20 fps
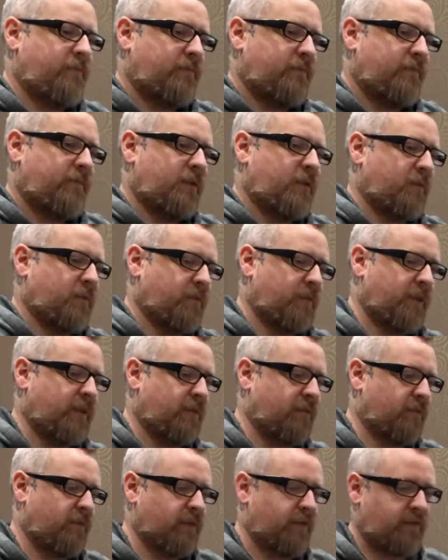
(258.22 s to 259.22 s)
to the point
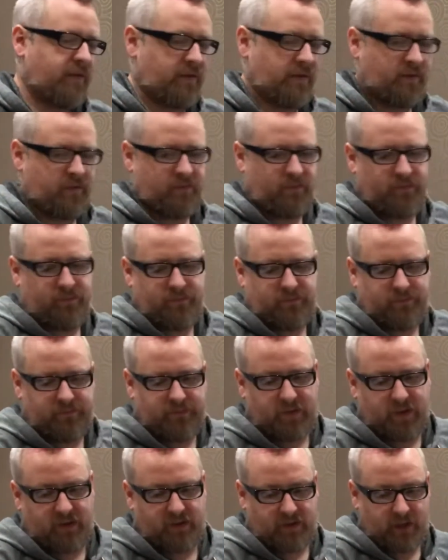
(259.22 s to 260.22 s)
where it's
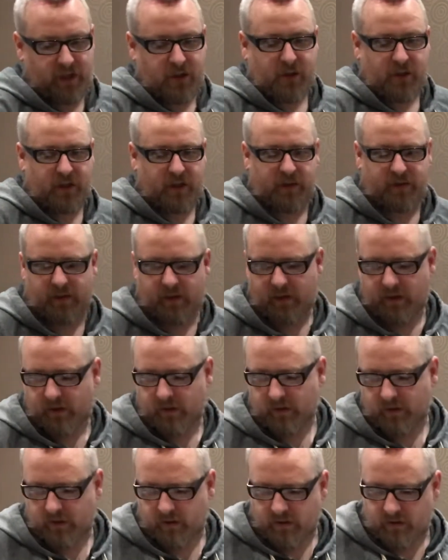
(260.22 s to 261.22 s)
essentially sitting on
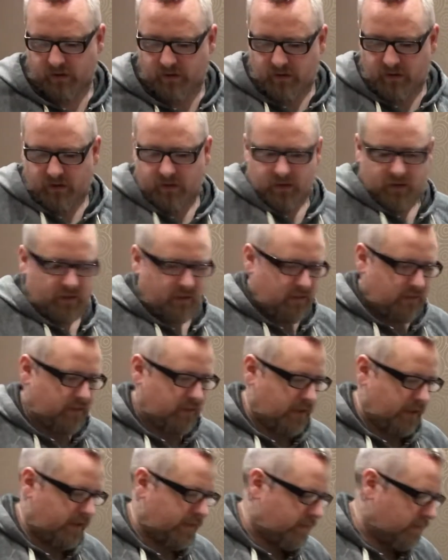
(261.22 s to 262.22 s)
the
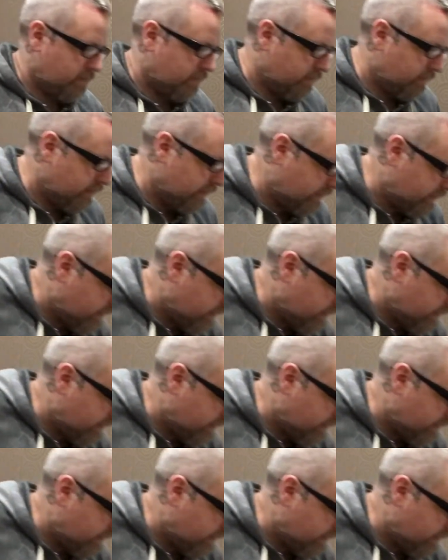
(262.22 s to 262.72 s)
chassis, but we'll see